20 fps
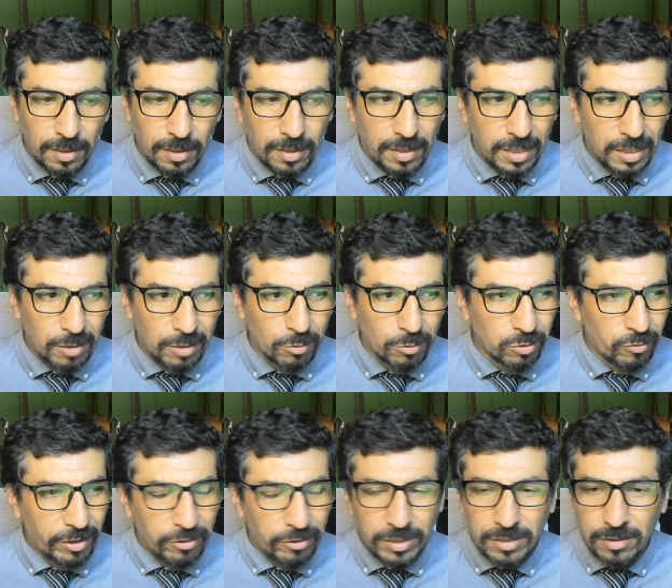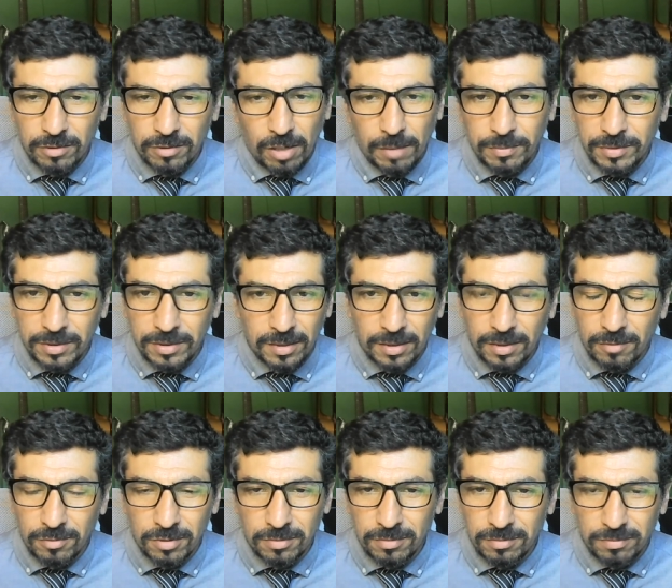and it was very interrupting. It
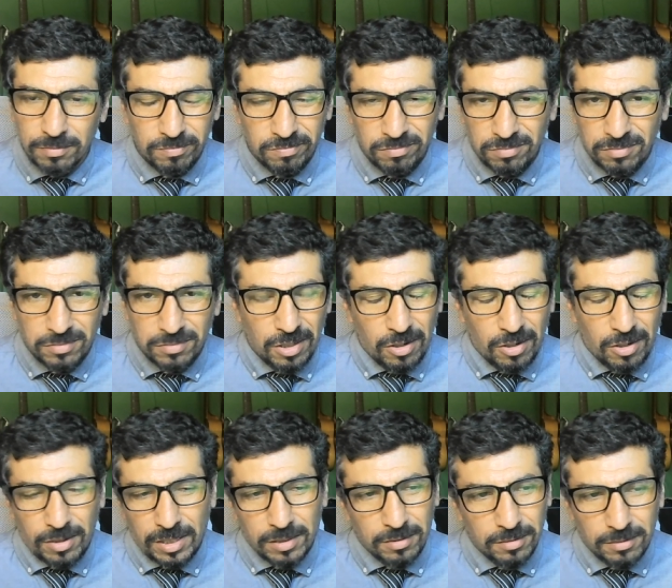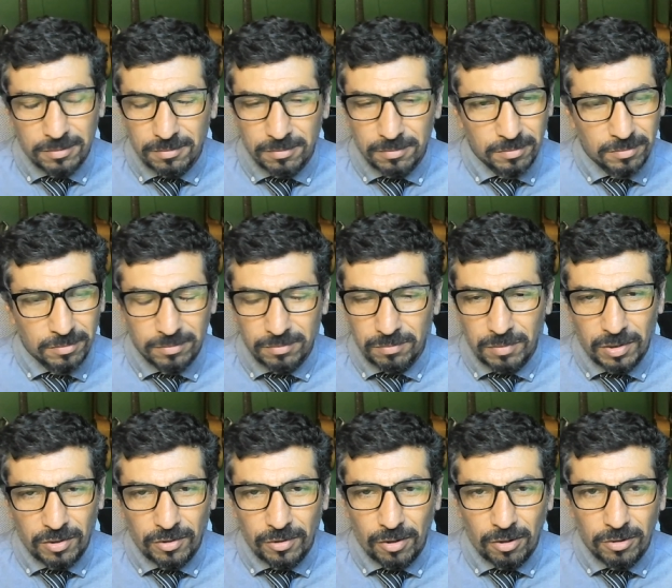was not a good
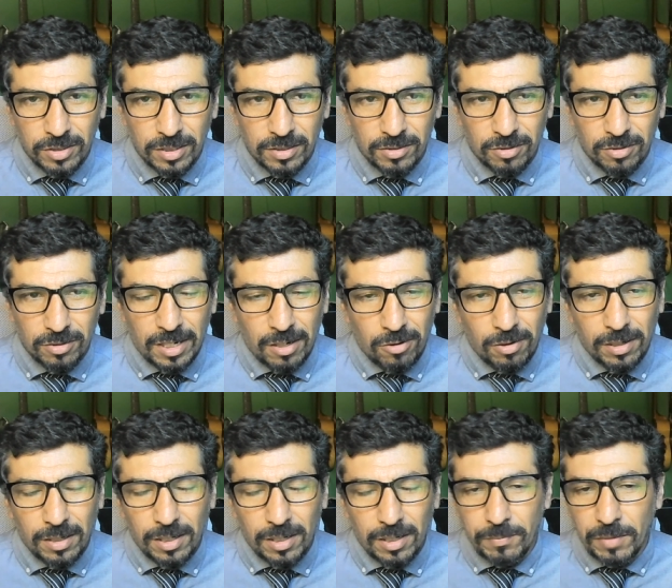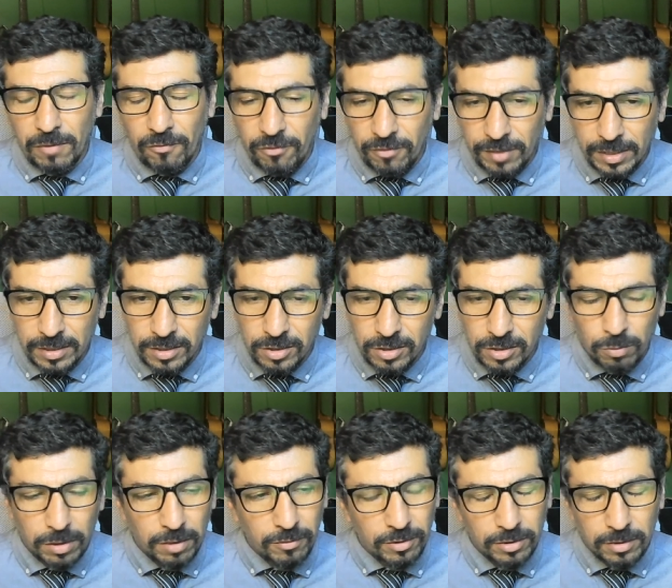methodology, so now I let them finish
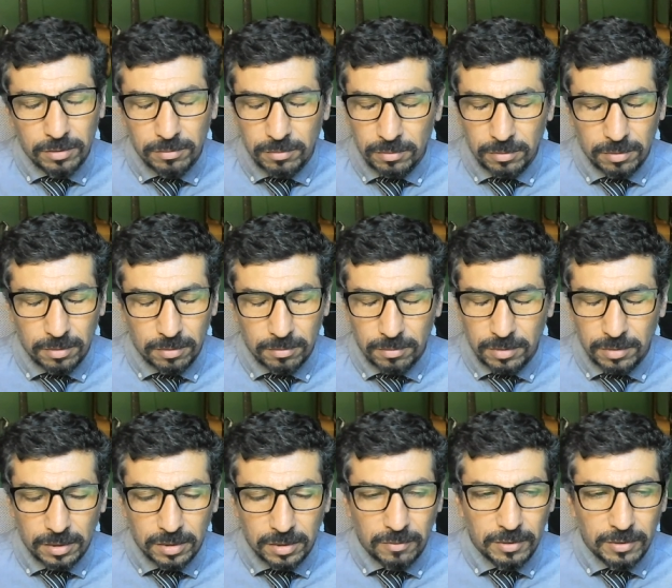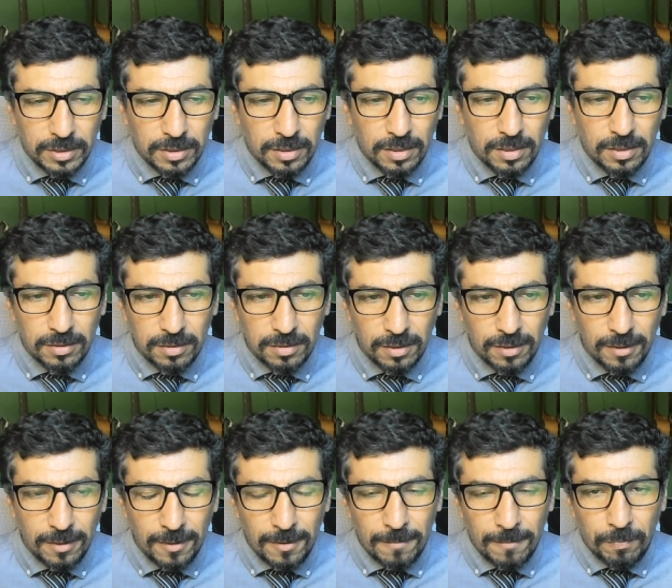whatever the activity is
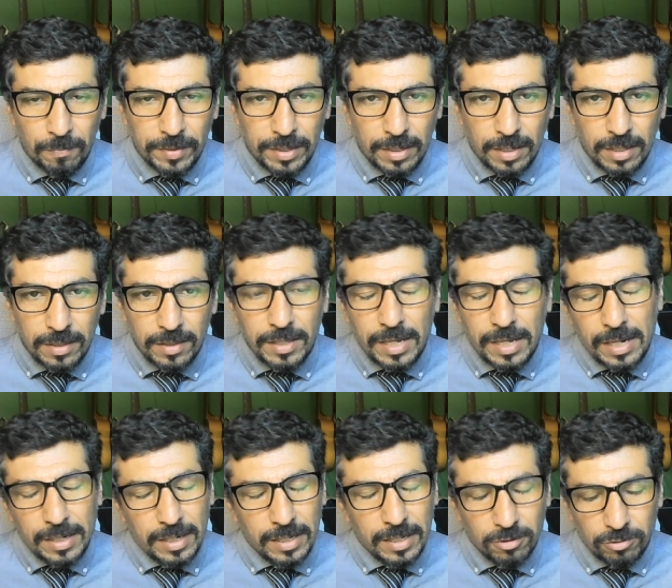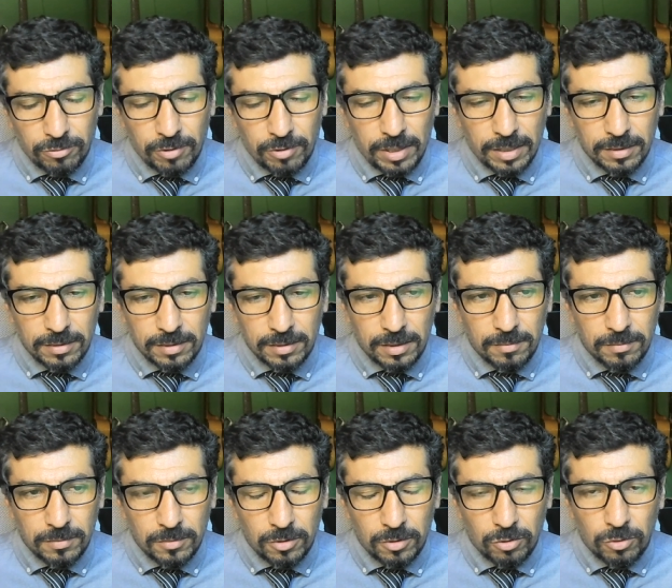and then I correct
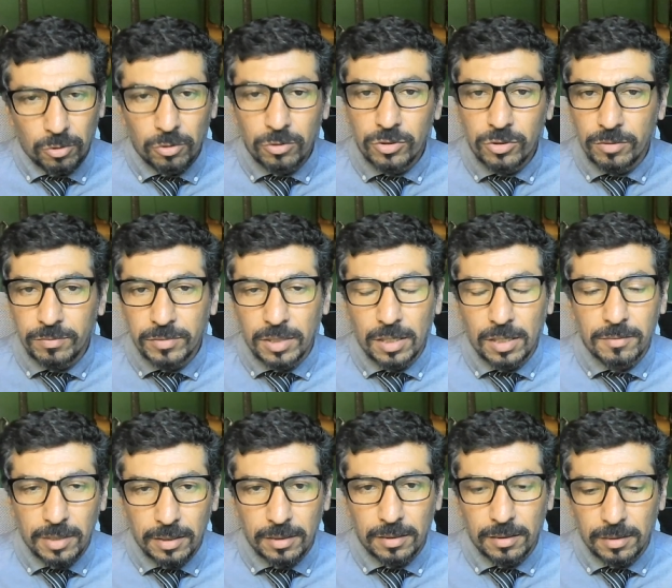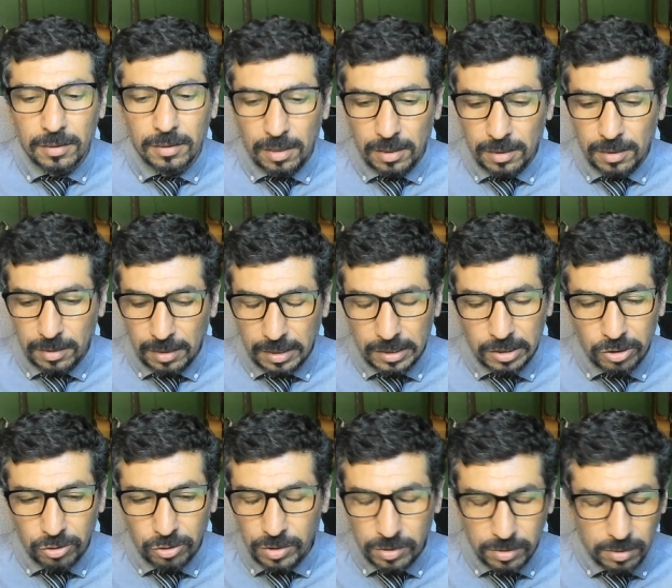them, or sometimes I
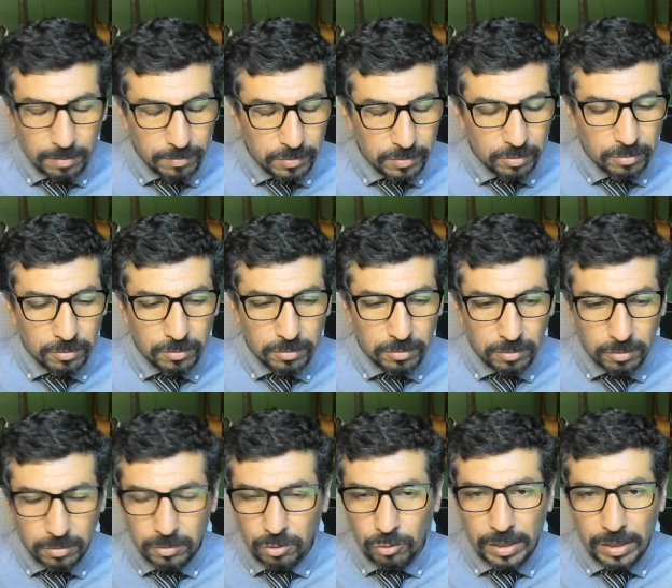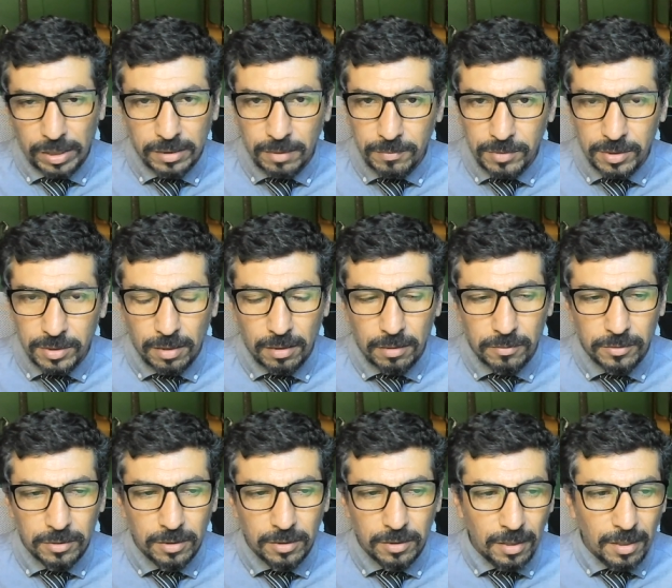encourage them to correct themselves.
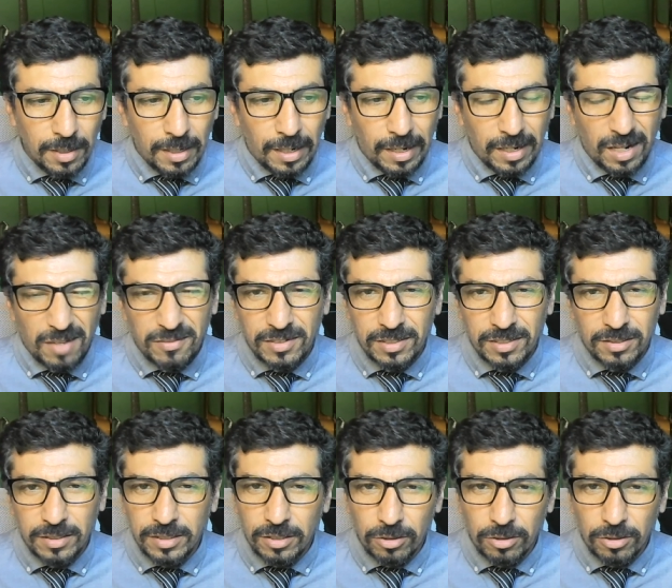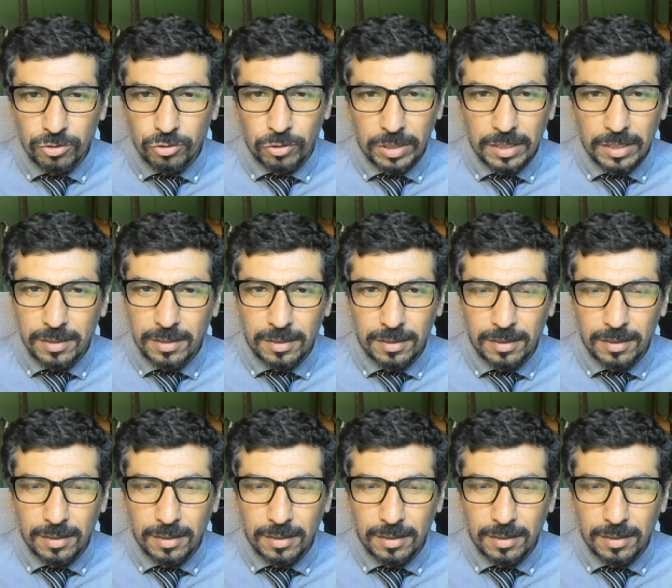I have this little trick